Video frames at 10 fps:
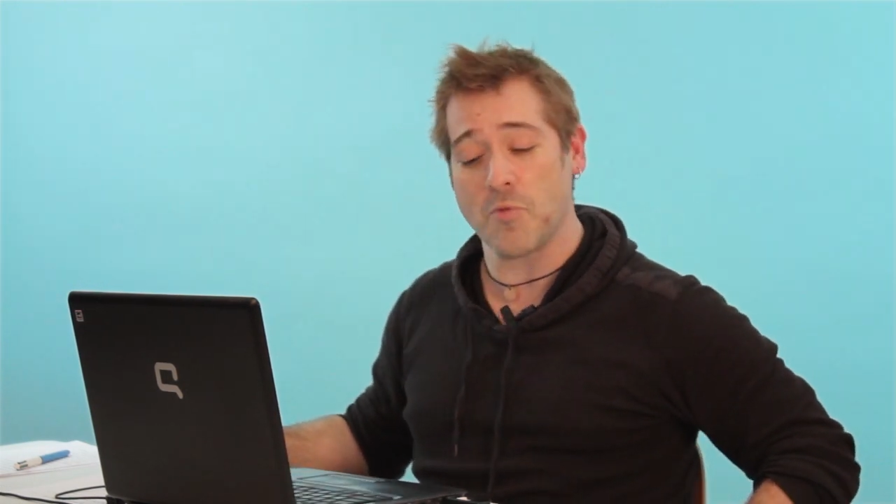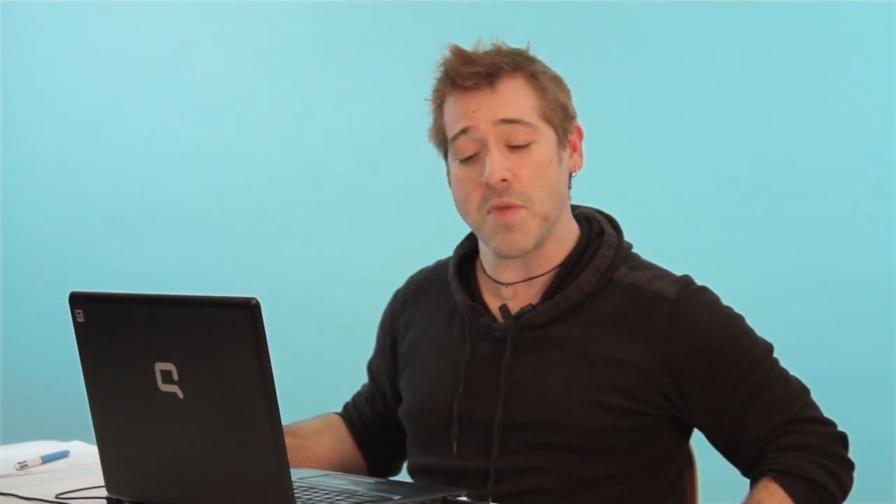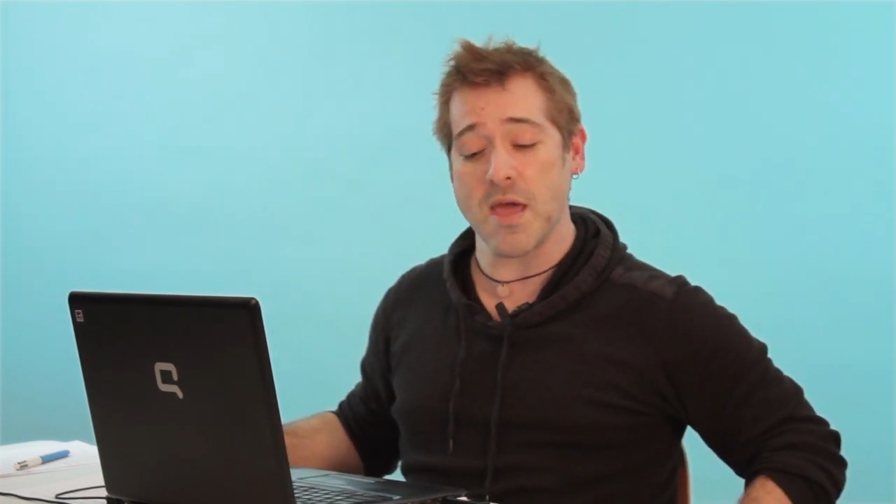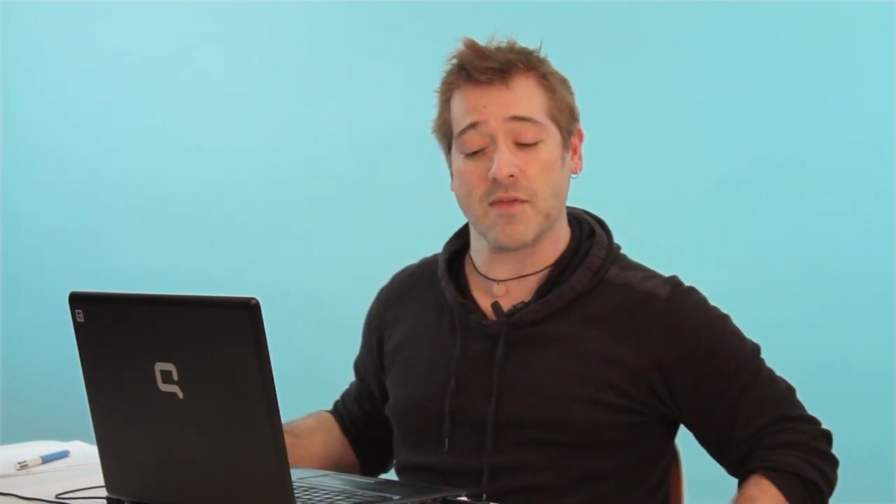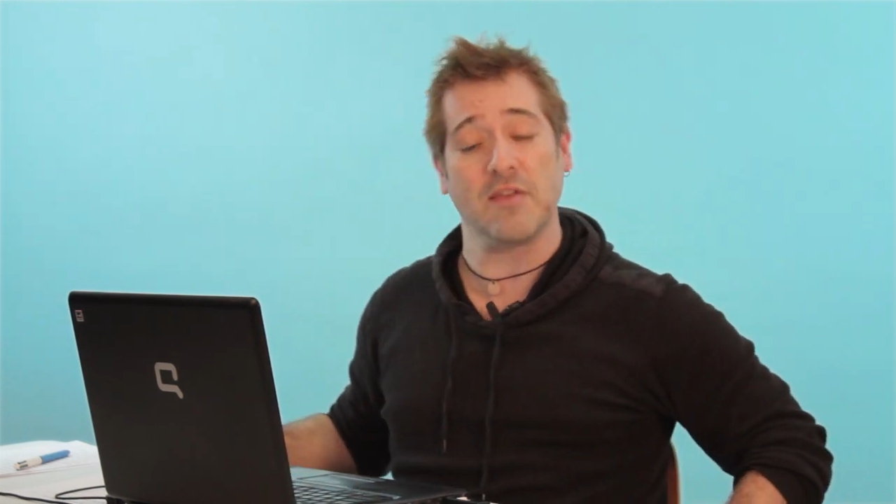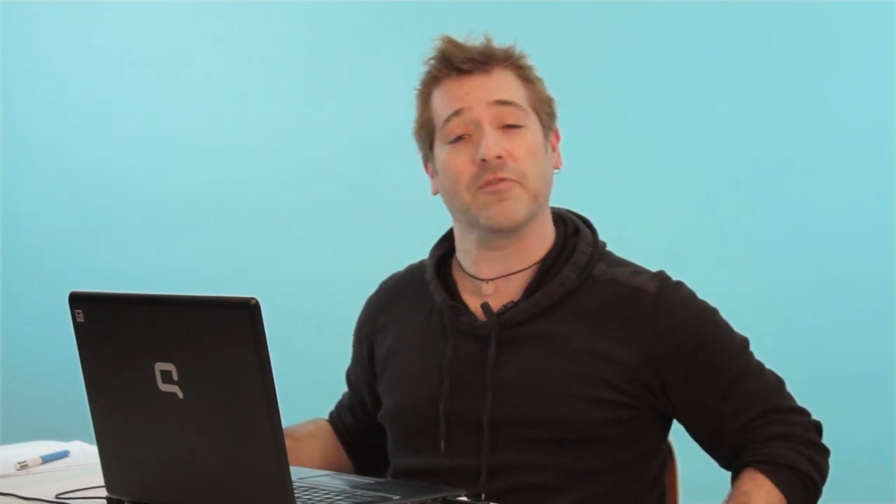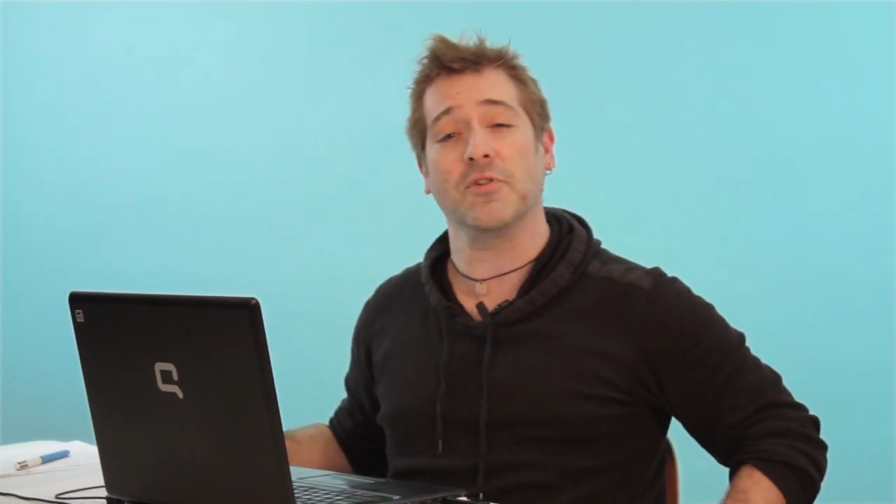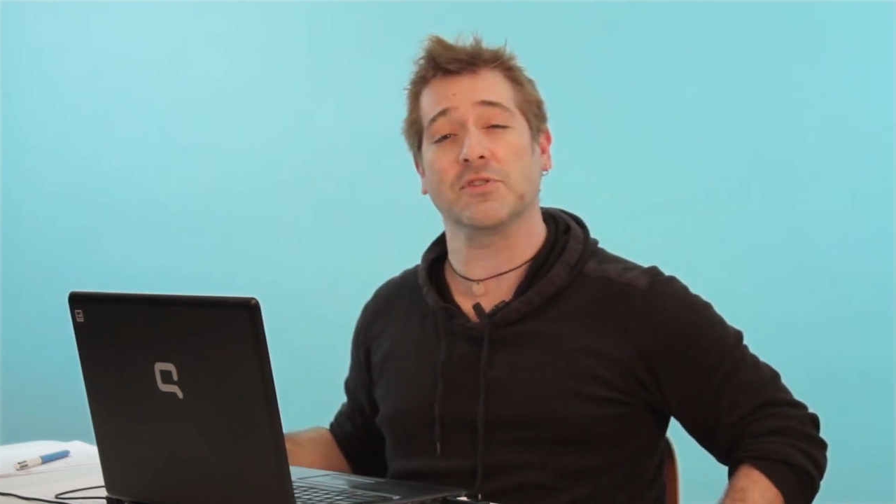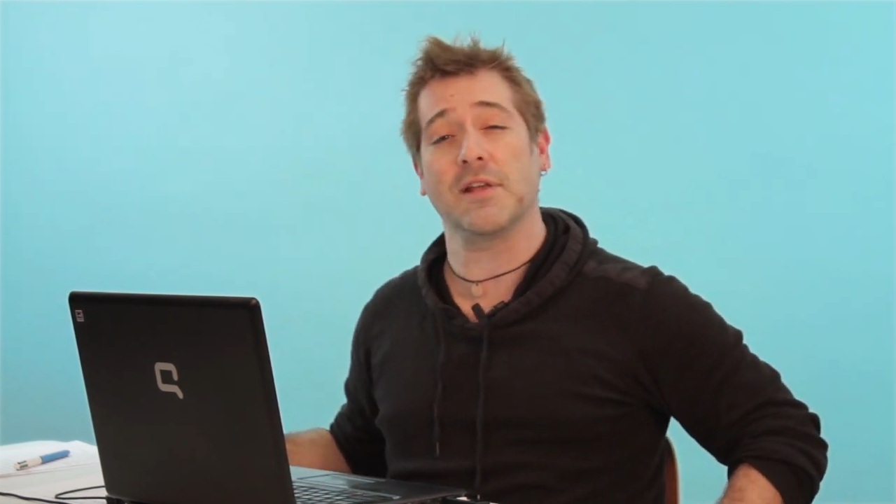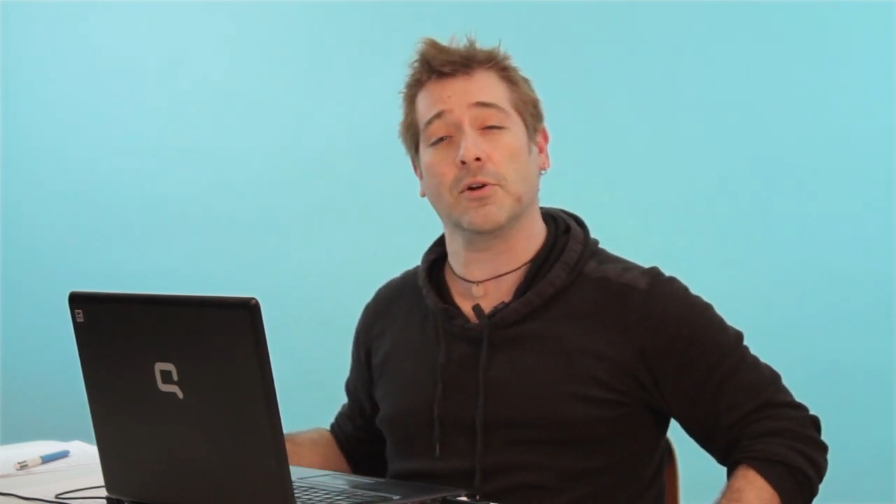make the
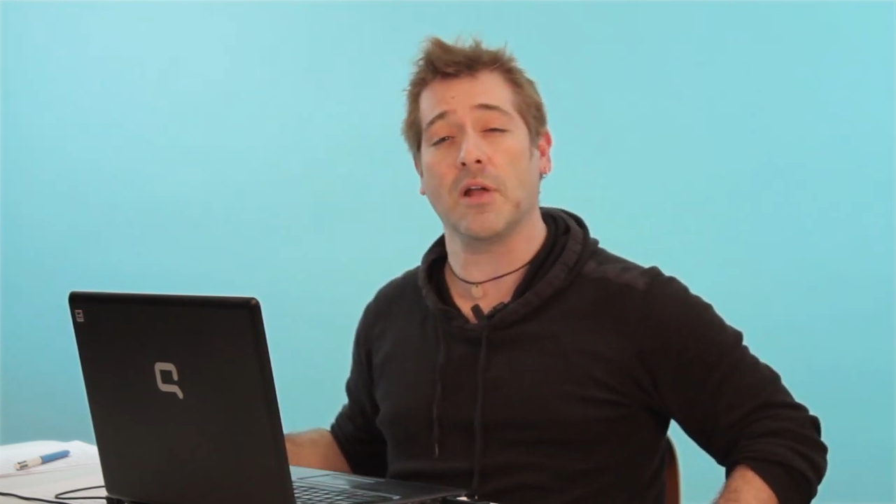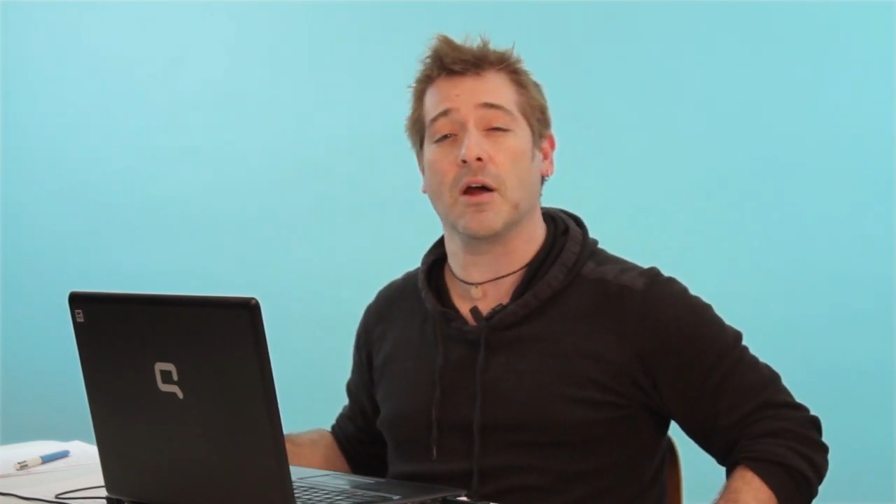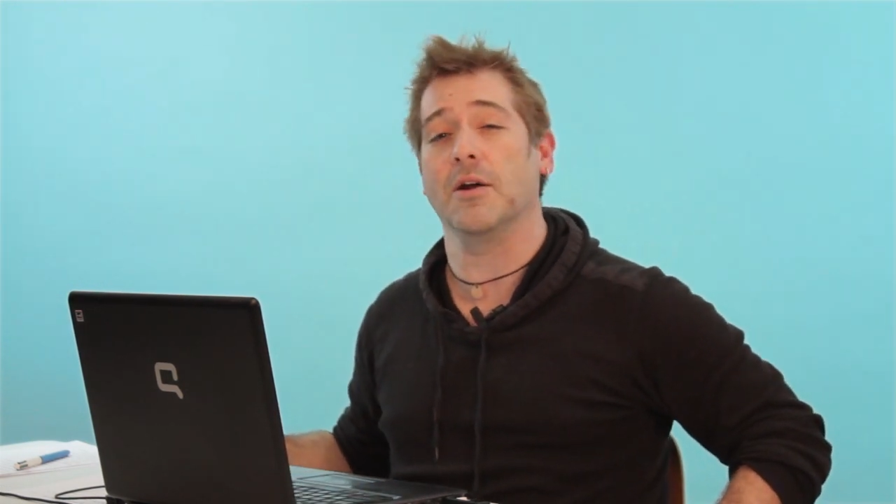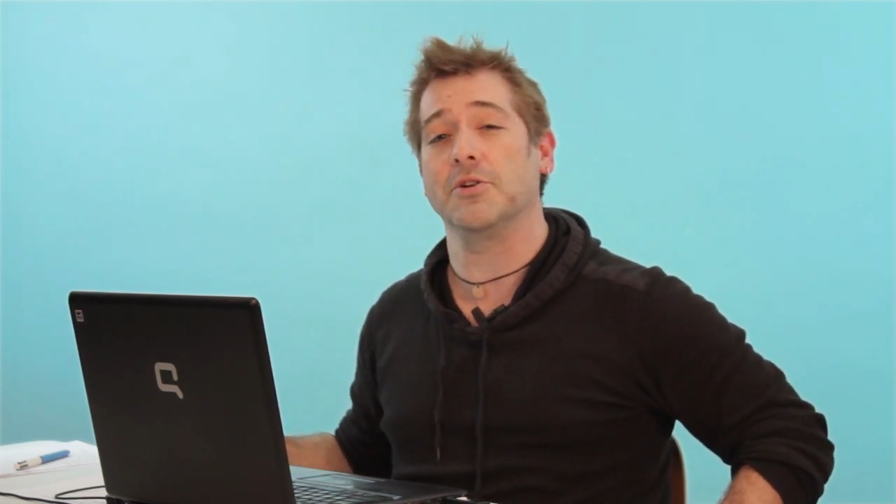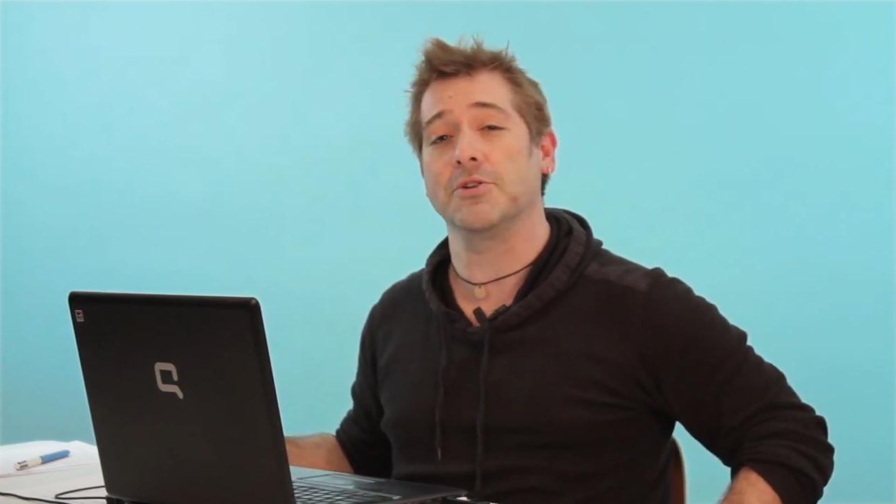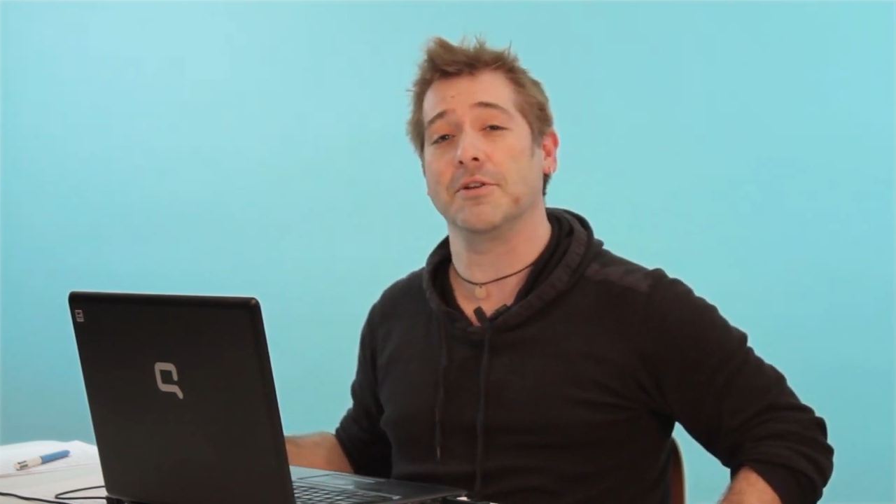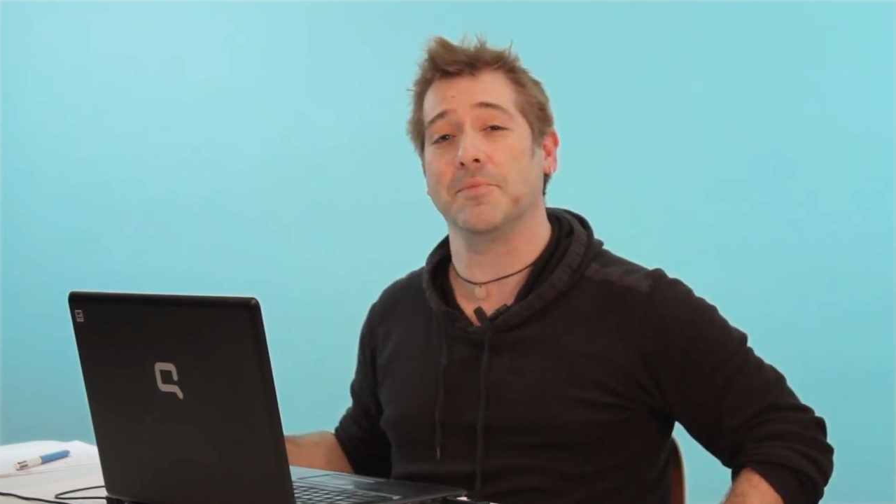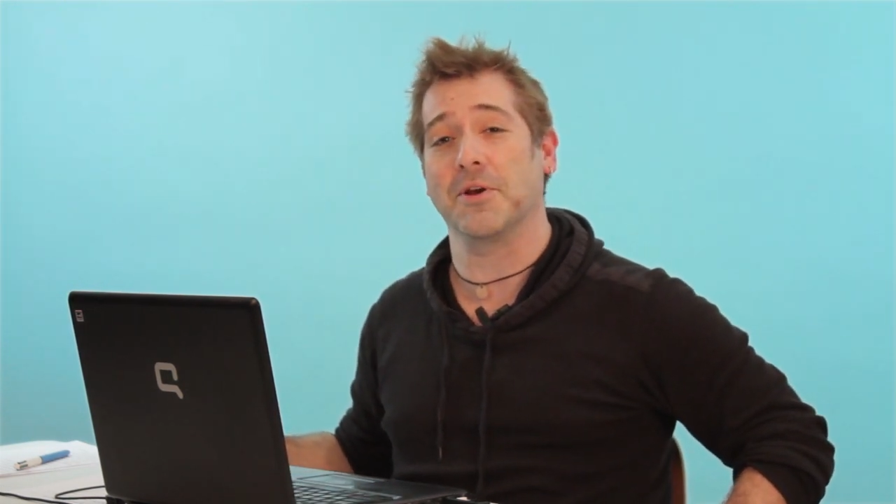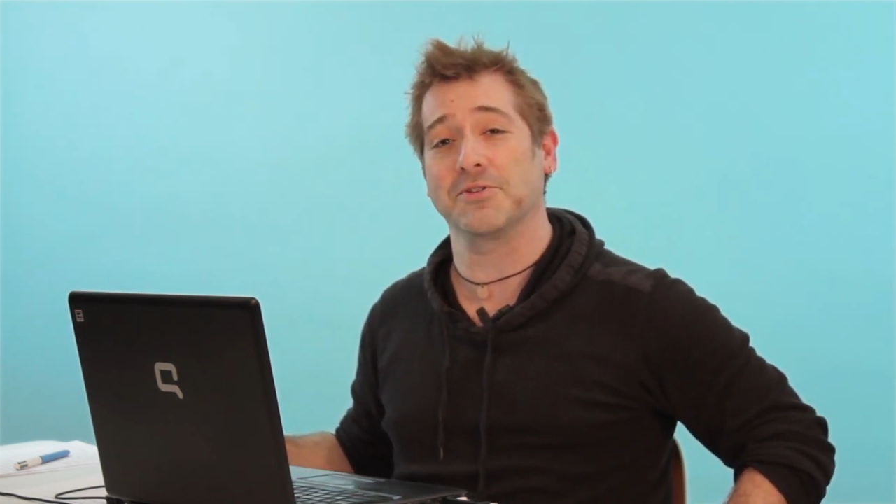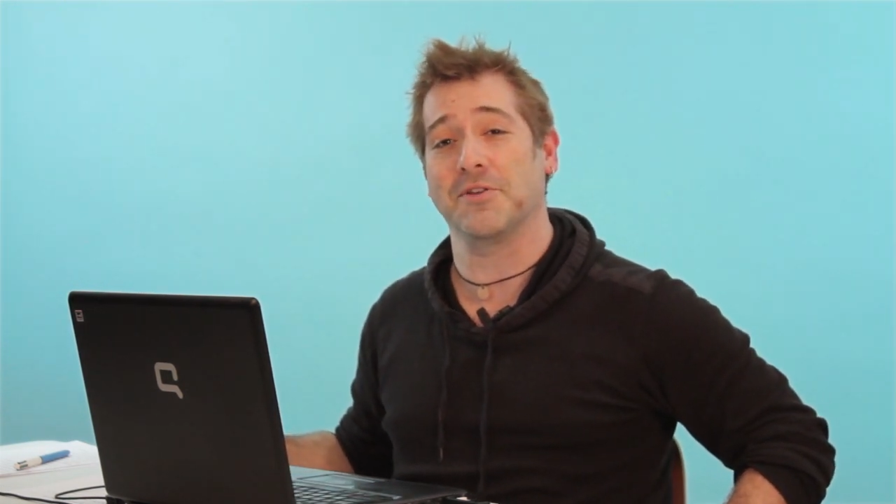first letter large
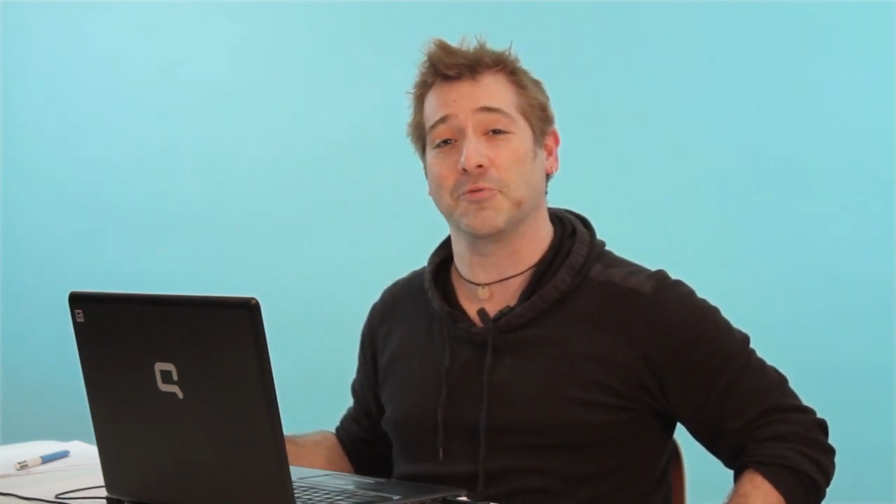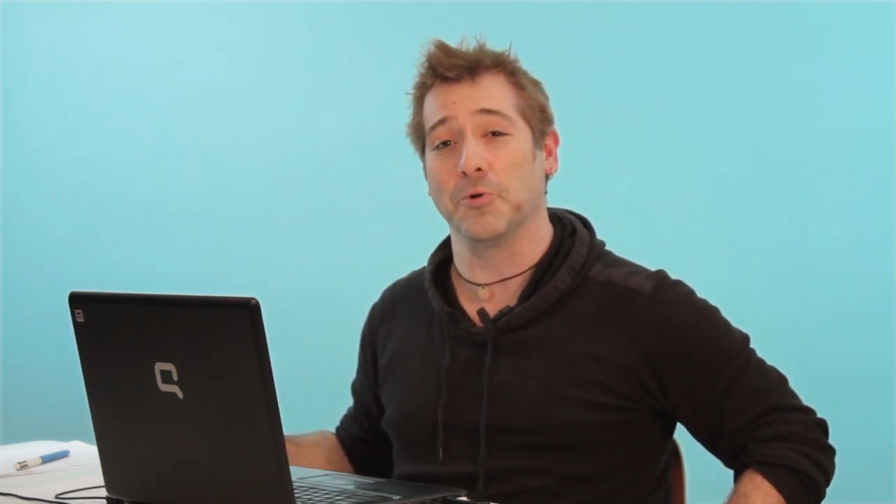in Microsoft